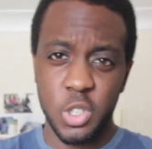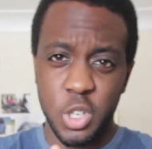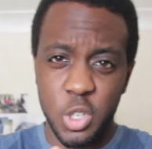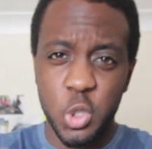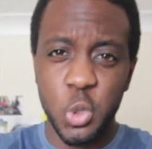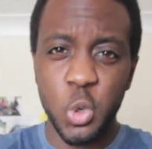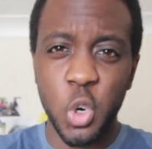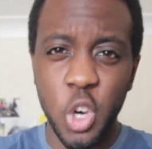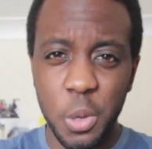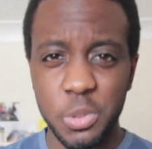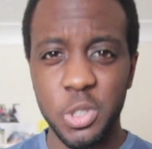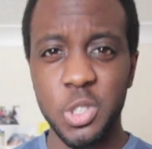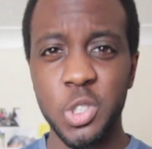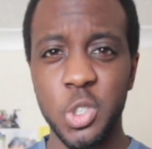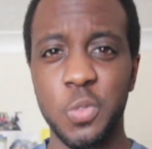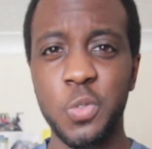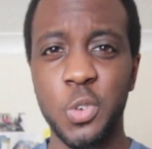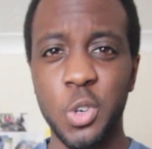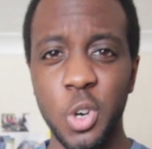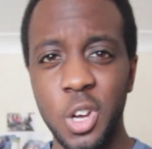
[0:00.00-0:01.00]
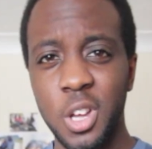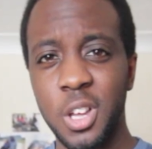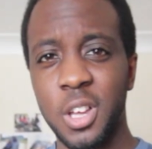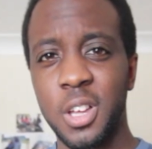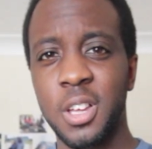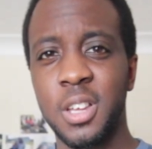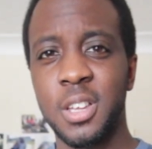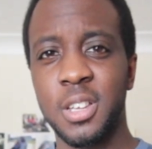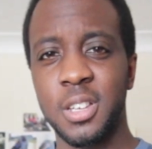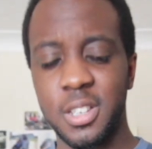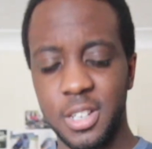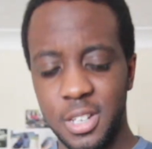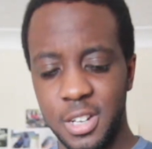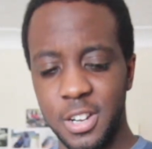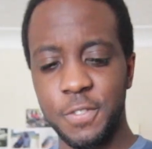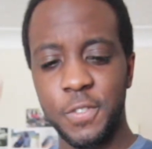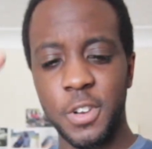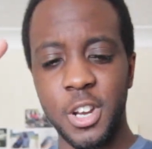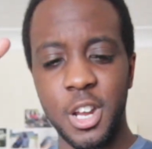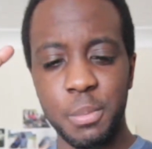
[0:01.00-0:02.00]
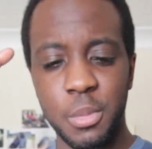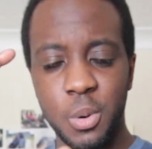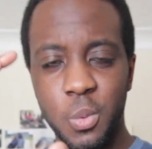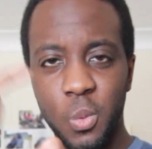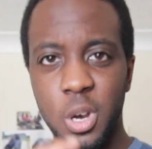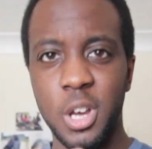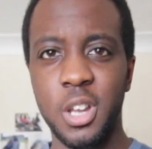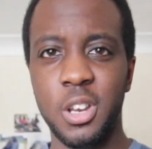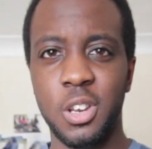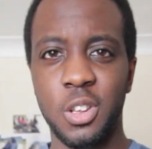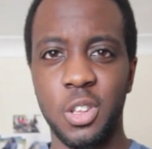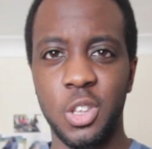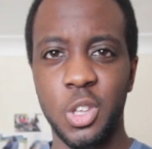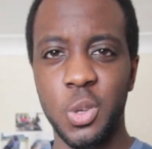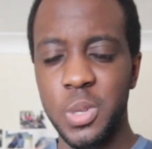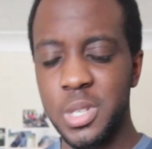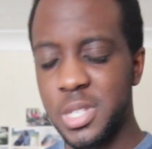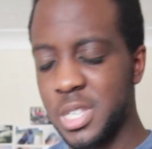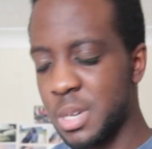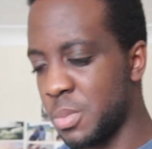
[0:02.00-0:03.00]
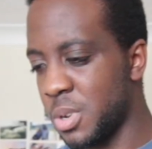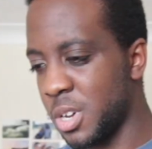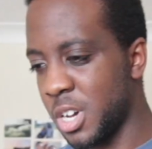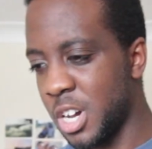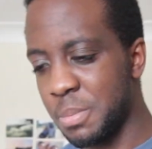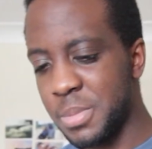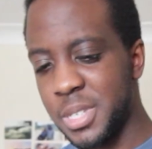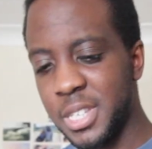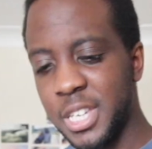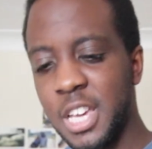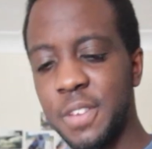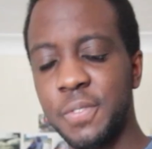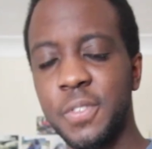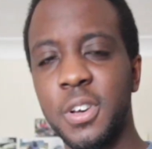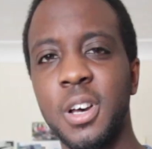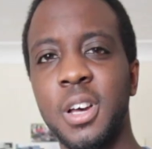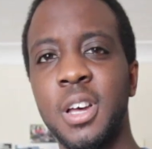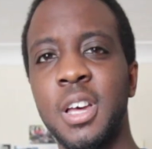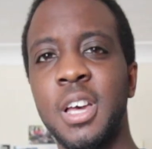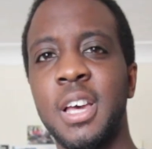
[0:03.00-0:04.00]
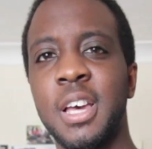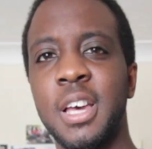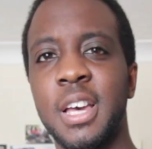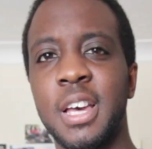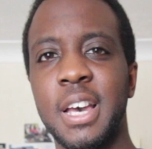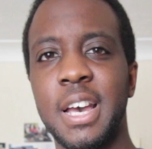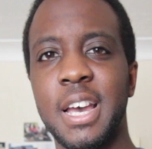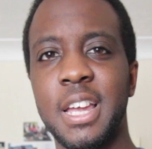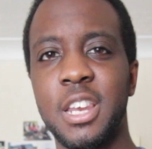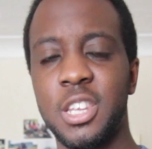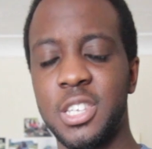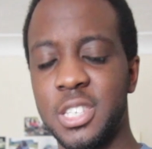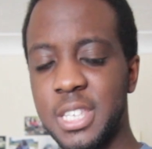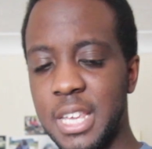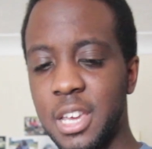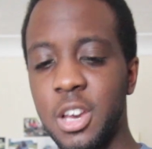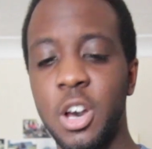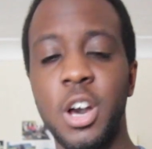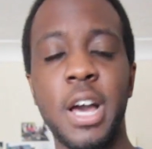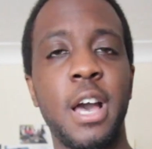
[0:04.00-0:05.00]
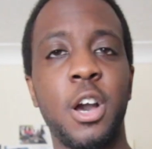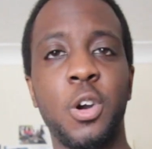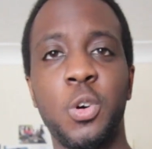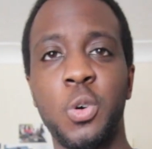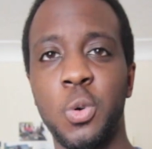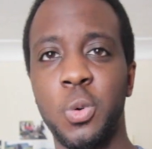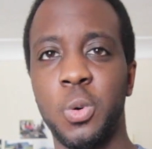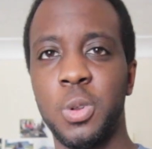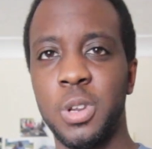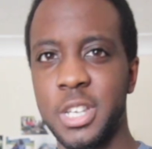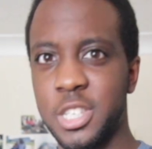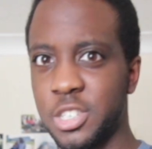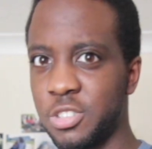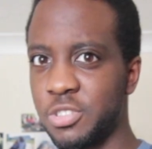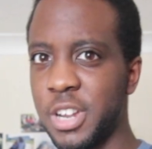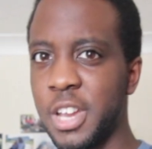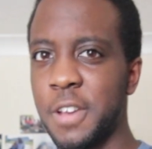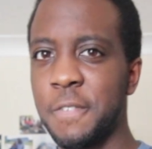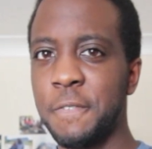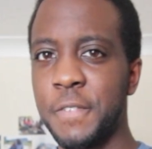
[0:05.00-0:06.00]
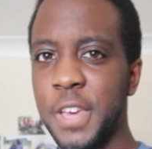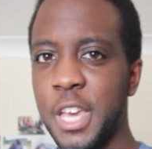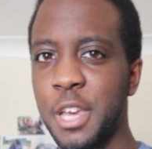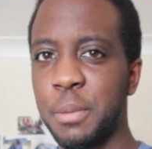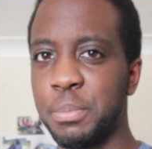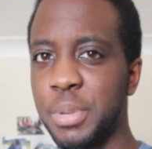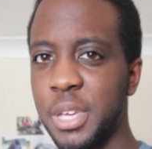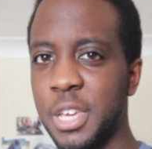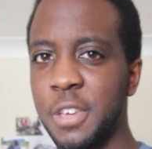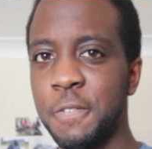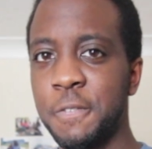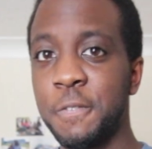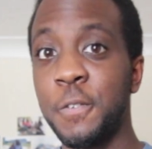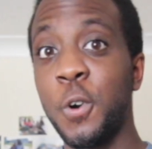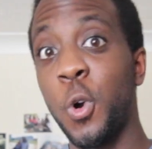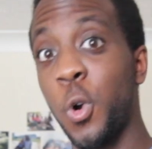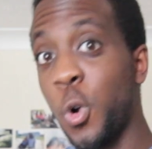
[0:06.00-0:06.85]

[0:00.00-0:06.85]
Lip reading: So the two options you've got are either number one, you and someone come together and you say, all right, cool, let's create a fake beef.